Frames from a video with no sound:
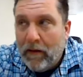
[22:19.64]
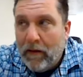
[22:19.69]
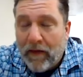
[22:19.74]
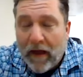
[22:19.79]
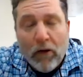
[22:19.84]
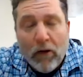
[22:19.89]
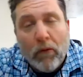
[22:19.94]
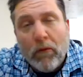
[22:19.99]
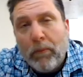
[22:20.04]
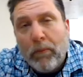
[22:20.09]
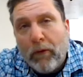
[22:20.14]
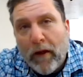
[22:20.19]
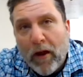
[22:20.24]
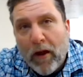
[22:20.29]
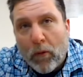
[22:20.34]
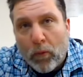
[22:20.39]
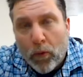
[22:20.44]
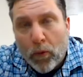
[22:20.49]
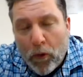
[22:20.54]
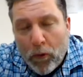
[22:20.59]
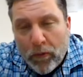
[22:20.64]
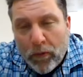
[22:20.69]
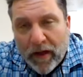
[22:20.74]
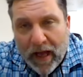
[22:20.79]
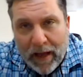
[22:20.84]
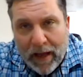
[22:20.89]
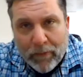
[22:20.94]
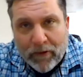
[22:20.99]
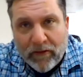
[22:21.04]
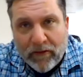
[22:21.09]
They don't play a road
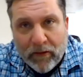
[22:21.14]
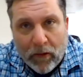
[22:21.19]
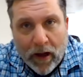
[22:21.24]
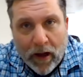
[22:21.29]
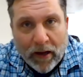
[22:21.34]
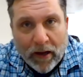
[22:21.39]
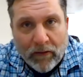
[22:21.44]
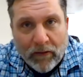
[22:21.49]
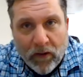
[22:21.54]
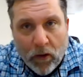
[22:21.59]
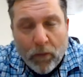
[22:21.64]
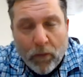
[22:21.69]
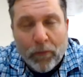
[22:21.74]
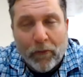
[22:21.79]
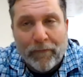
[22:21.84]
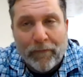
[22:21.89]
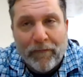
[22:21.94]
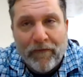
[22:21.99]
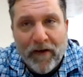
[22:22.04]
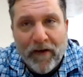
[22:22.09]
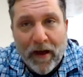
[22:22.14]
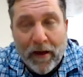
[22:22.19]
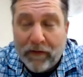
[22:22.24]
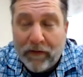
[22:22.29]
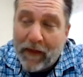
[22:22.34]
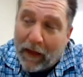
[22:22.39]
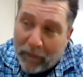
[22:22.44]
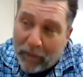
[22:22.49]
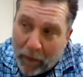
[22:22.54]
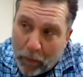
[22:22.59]
game until October 5th.
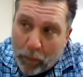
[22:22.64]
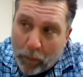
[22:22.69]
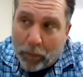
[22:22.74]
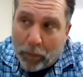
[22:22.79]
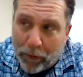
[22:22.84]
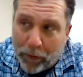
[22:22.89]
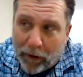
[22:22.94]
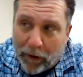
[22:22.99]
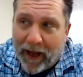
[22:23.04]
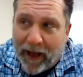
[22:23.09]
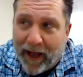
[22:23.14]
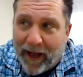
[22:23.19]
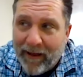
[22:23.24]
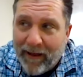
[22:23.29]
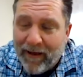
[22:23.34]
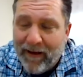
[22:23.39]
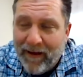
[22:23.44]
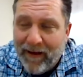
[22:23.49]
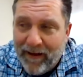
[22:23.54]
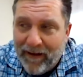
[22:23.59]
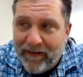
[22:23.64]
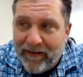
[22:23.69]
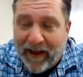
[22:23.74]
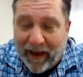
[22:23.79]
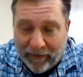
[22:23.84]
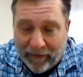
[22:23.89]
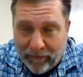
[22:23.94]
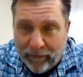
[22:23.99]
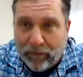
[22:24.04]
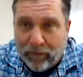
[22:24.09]
Now, they will play
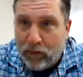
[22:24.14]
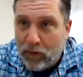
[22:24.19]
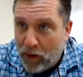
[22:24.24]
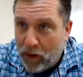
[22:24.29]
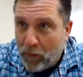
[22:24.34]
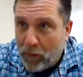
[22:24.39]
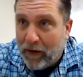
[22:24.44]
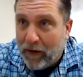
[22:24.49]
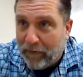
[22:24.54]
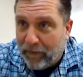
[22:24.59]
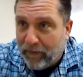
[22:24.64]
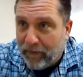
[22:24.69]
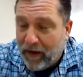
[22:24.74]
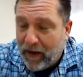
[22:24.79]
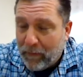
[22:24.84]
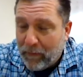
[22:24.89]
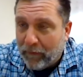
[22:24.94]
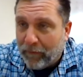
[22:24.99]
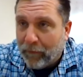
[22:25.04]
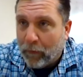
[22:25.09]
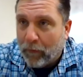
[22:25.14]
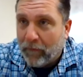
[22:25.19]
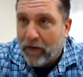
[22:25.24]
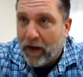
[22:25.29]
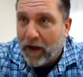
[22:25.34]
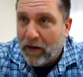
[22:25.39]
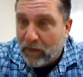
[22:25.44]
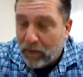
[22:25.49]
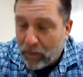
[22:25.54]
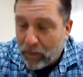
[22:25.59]
Texas and USC before
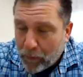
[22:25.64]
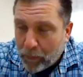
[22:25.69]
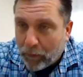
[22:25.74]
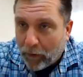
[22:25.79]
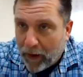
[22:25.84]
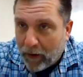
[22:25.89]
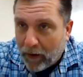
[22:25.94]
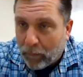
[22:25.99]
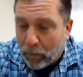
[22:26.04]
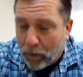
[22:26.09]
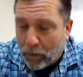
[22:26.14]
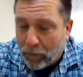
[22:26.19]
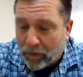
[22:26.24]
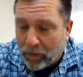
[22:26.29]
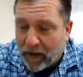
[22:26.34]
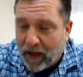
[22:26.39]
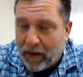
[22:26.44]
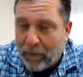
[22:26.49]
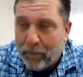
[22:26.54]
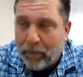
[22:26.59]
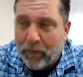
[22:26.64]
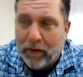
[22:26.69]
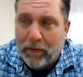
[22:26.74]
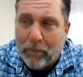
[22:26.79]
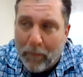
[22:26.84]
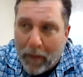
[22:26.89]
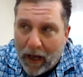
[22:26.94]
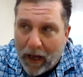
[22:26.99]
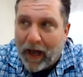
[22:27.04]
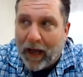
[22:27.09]
they do play a road game, but
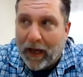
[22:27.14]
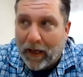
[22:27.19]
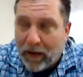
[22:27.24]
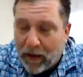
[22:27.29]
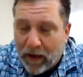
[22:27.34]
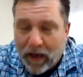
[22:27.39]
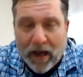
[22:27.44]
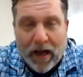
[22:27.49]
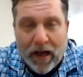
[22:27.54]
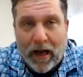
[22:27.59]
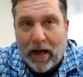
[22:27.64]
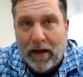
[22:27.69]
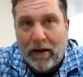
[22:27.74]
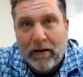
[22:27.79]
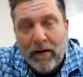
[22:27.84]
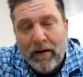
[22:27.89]
my God,